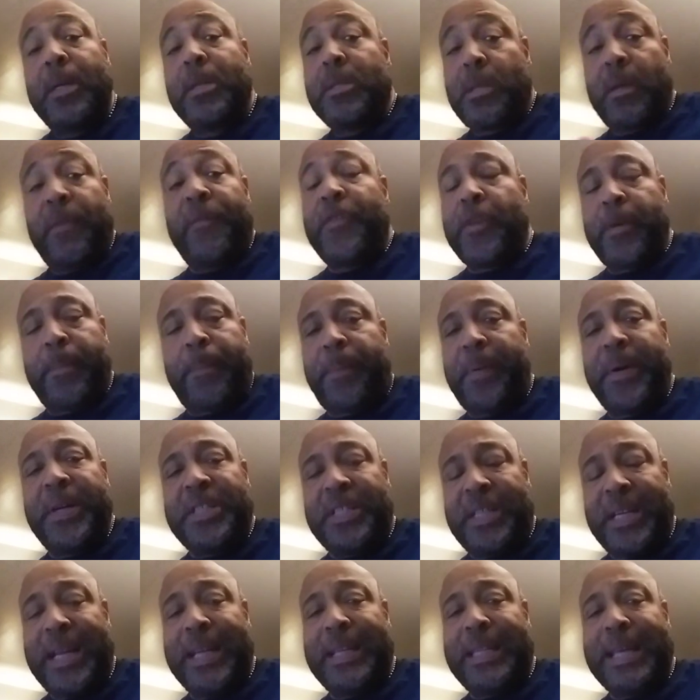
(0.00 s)
So, if you
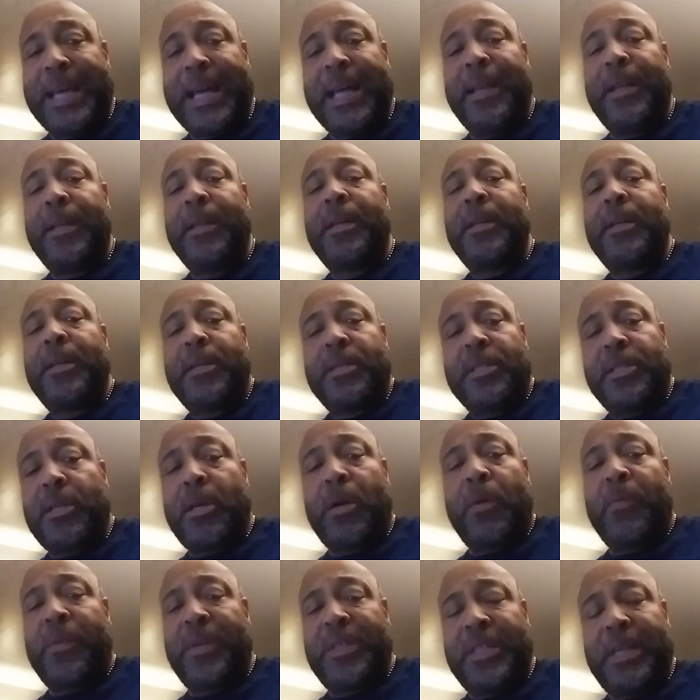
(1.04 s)
appreciate that,
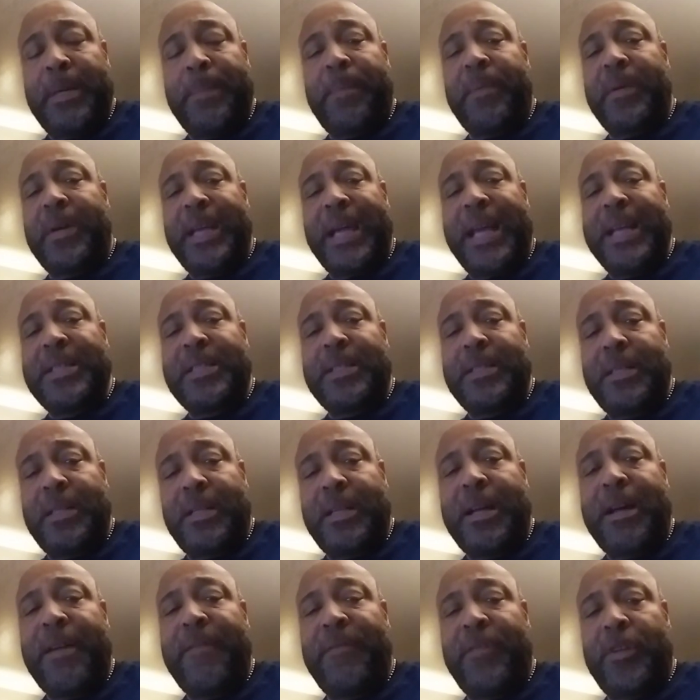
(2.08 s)
show reciprocation and
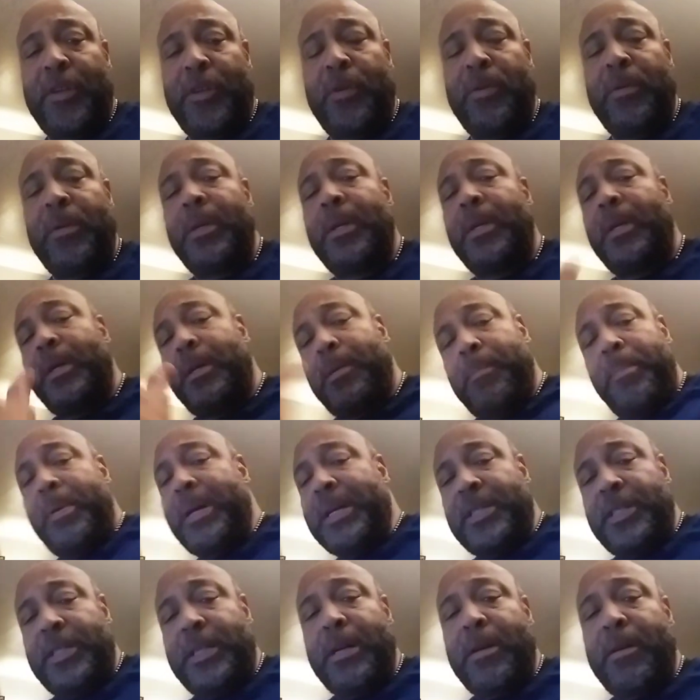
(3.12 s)
love, dude,
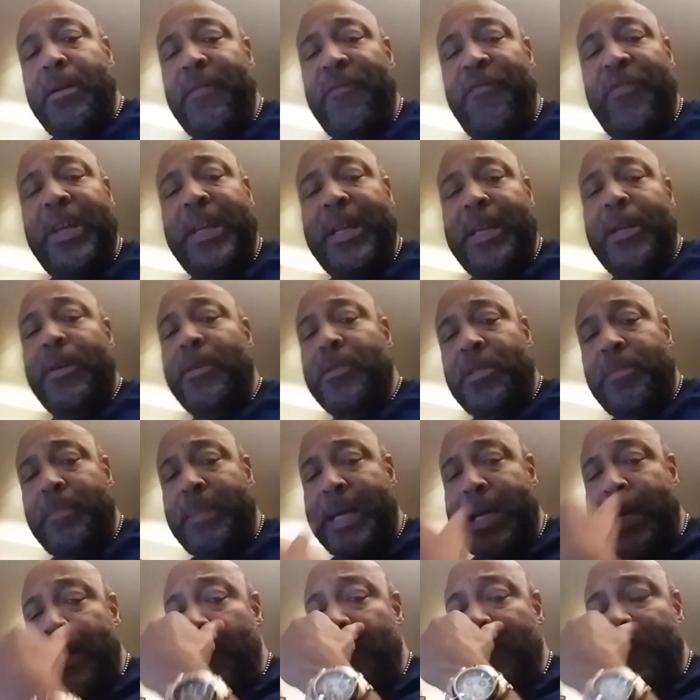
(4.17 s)
by sharing the videos,
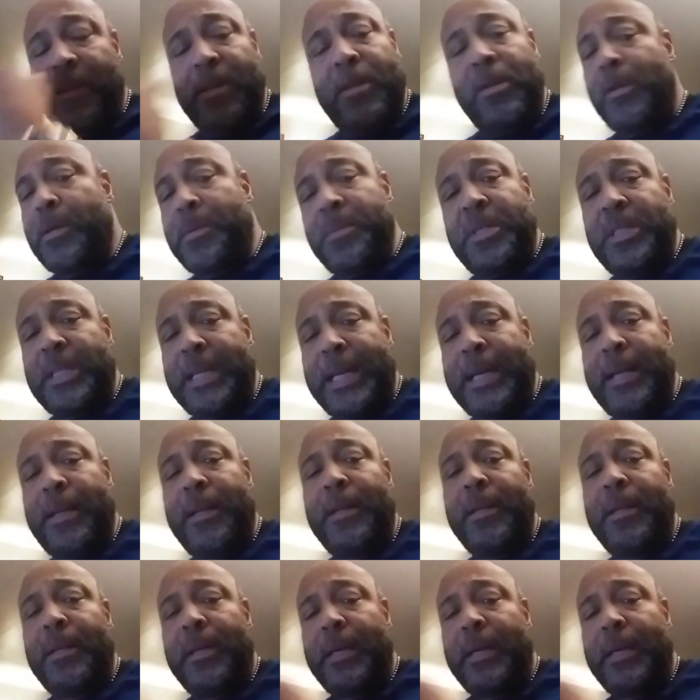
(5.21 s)
man. You know what I'm saying?